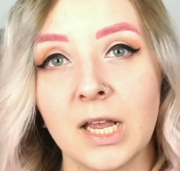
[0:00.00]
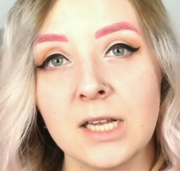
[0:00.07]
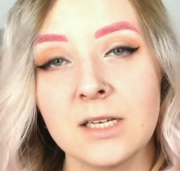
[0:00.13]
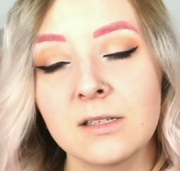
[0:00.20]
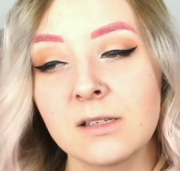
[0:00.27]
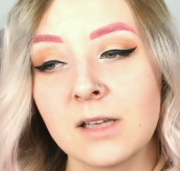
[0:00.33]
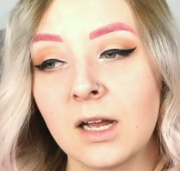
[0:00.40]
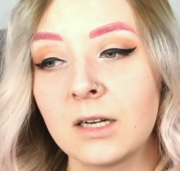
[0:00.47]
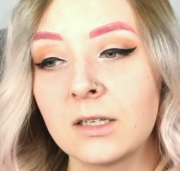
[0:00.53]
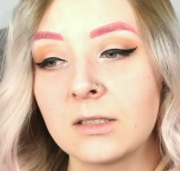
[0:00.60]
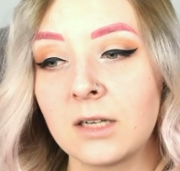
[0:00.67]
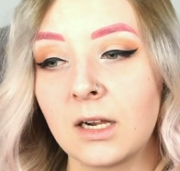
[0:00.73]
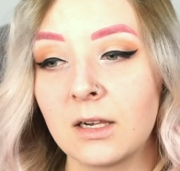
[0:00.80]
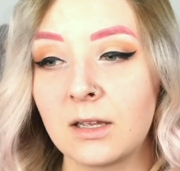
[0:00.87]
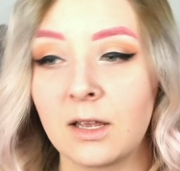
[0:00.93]
these,
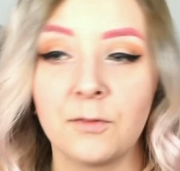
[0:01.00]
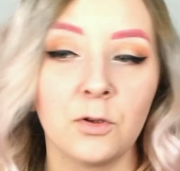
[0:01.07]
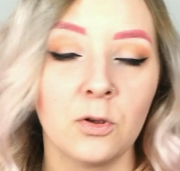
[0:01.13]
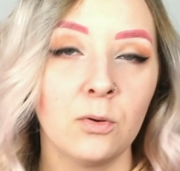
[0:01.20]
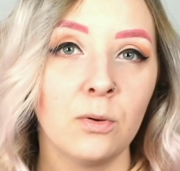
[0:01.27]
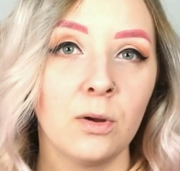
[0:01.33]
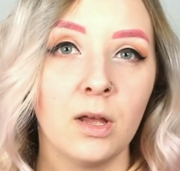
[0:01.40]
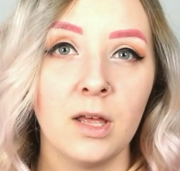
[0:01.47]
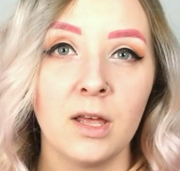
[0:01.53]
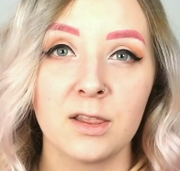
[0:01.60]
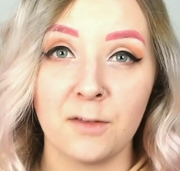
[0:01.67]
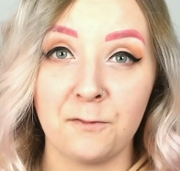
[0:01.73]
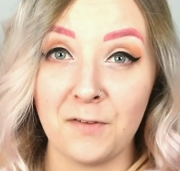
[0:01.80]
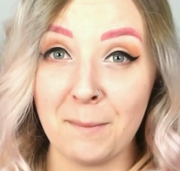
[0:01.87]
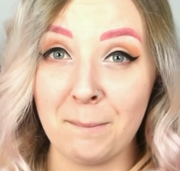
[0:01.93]
and I'll give you
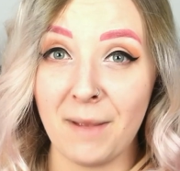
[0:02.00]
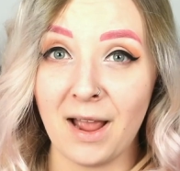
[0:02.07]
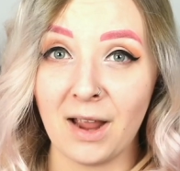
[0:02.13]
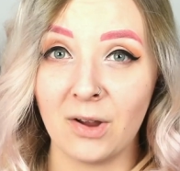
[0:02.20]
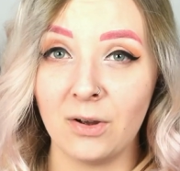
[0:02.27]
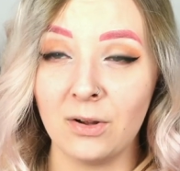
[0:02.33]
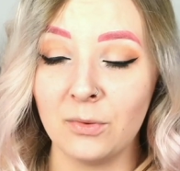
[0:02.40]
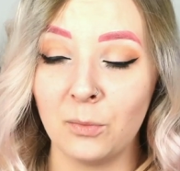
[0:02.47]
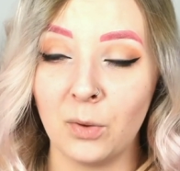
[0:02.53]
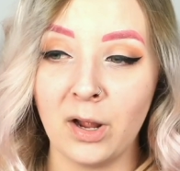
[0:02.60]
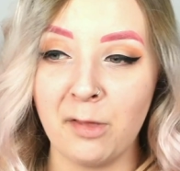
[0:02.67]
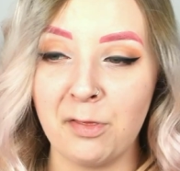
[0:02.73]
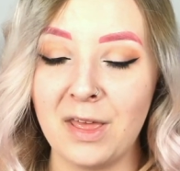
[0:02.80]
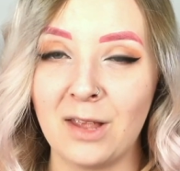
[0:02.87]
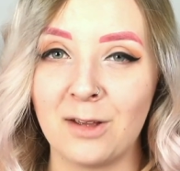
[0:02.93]
the feedback on what
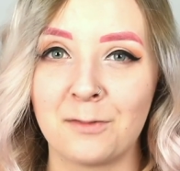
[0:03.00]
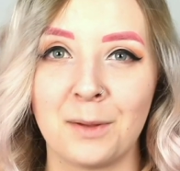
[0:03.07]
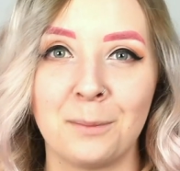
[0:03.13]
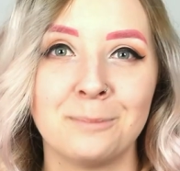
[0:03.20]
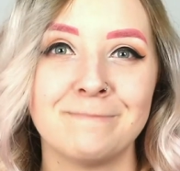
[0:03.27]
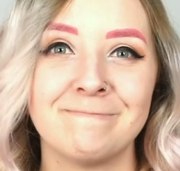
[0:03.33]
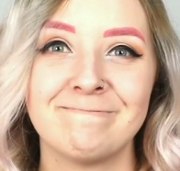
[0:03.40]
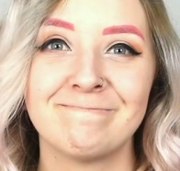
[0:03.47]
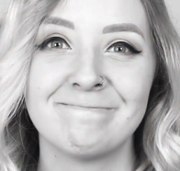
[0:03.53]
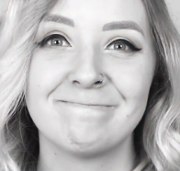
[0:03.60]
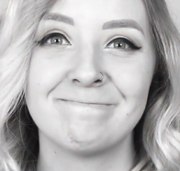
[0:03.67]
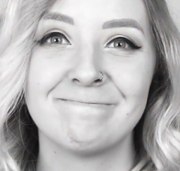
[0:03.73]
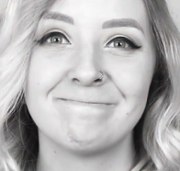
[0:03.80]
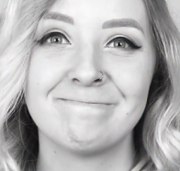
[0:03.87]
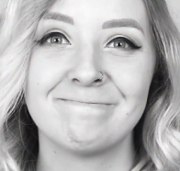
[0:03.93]
I think of them.
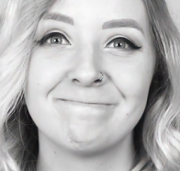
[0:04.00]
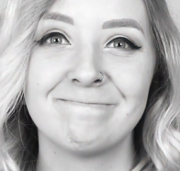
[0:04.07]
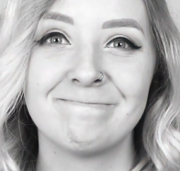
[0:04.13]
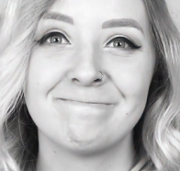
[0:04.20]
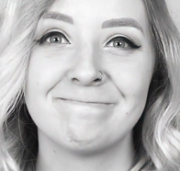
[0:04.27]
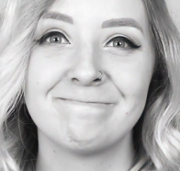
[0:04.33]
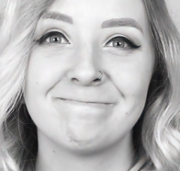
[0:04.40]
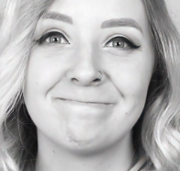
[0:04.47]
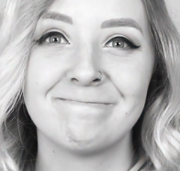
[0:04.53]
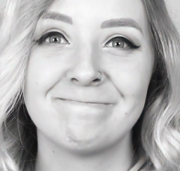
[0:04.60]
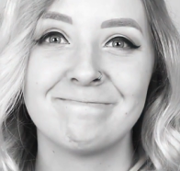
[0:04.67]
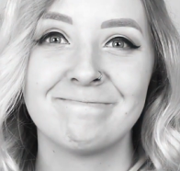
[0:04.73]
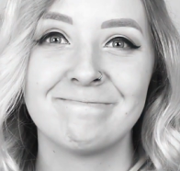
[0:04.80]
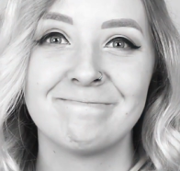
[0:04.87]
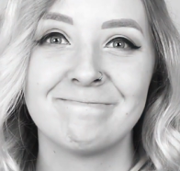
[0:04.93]

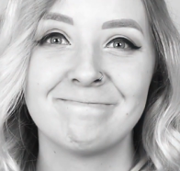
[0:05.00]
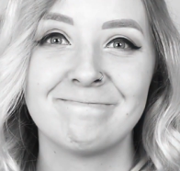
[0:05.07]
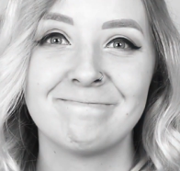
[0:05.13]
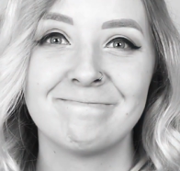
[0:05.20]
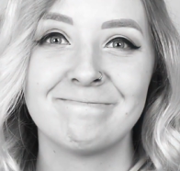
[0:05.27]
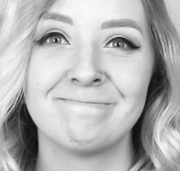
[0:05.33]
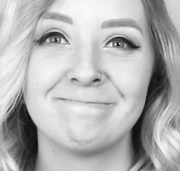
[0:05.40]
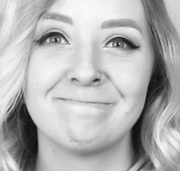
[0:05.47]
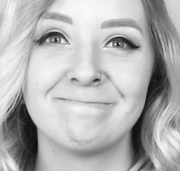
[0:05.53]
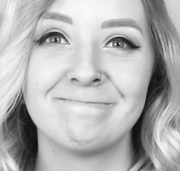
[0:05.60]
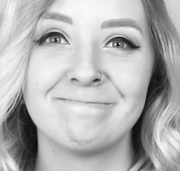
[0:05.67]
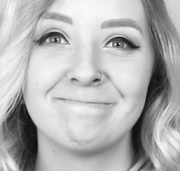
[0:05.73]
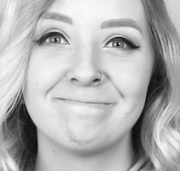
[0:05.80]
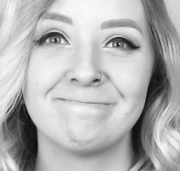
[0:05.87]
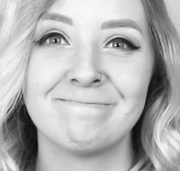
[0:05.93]
Hi everyone,
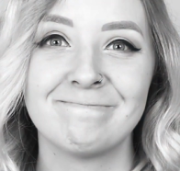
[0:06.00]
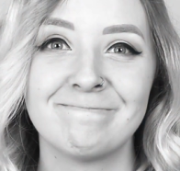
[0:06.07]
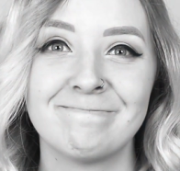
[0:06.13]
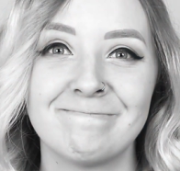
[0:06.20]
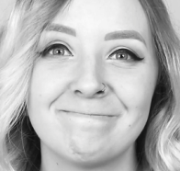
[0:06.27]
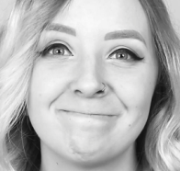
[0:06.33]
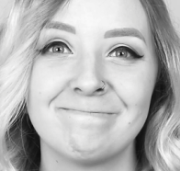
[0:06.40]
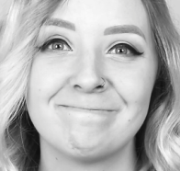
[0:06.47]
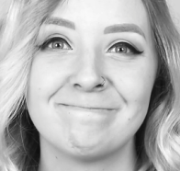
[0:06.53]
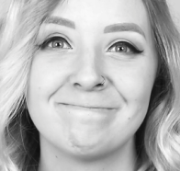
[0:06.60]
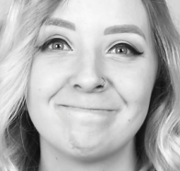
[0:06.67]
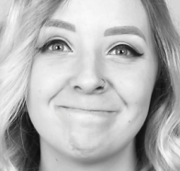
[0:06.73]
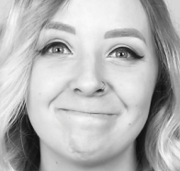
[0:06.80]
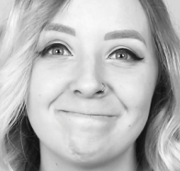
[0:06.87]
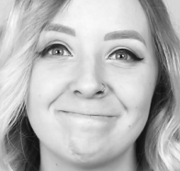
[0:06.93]
Romy from the future here.
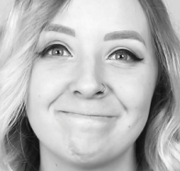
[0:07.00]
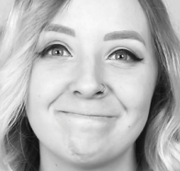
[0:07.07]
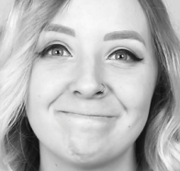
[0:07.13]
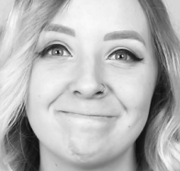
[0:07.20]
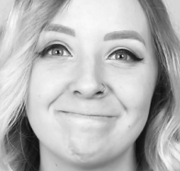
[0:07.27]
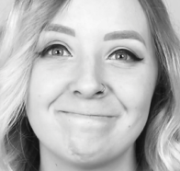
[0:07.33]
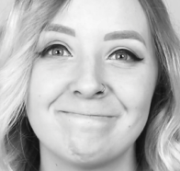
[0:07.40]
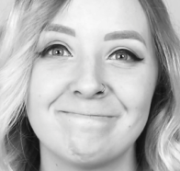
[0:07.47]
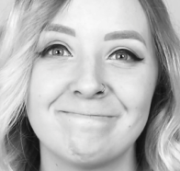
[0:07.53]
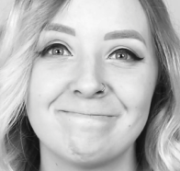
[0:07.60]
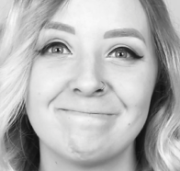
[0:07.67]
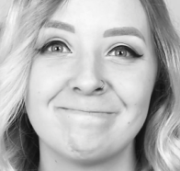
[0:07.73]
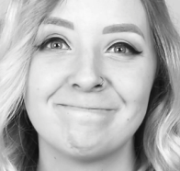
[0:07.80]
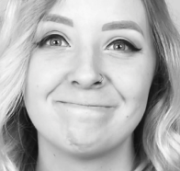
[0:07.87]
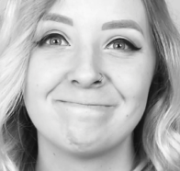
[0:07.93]
I actually
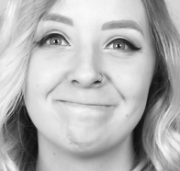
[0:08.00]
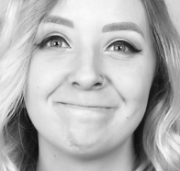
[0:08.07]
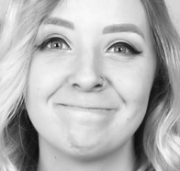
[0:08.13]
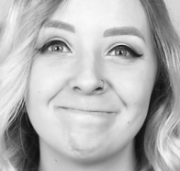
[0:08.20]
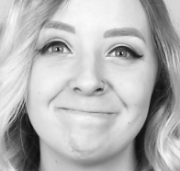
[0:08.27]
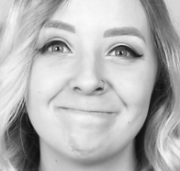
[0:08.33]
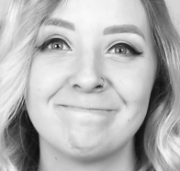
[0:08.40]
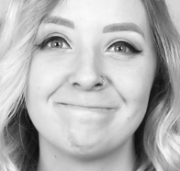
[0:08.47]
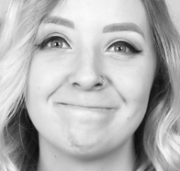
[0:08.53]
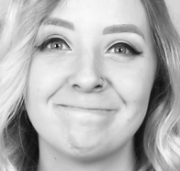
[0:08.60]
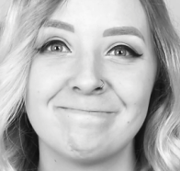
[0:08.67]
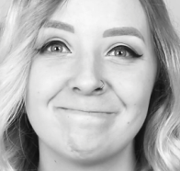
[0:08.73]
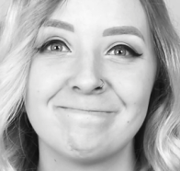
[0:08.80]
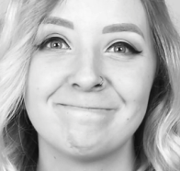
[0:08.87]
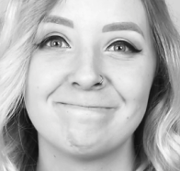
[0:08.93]
realised that this video
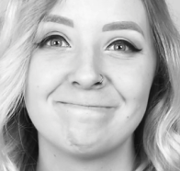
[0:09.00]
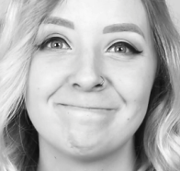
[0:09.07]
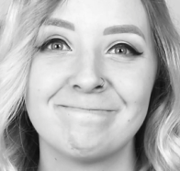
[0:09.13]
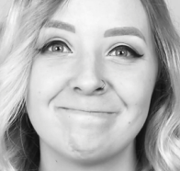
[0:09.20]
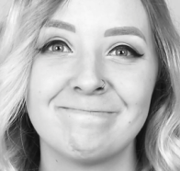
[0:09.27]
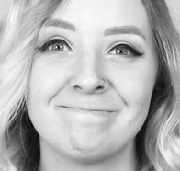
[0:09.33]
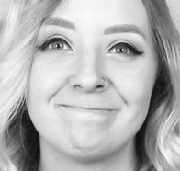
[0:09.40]
has gotten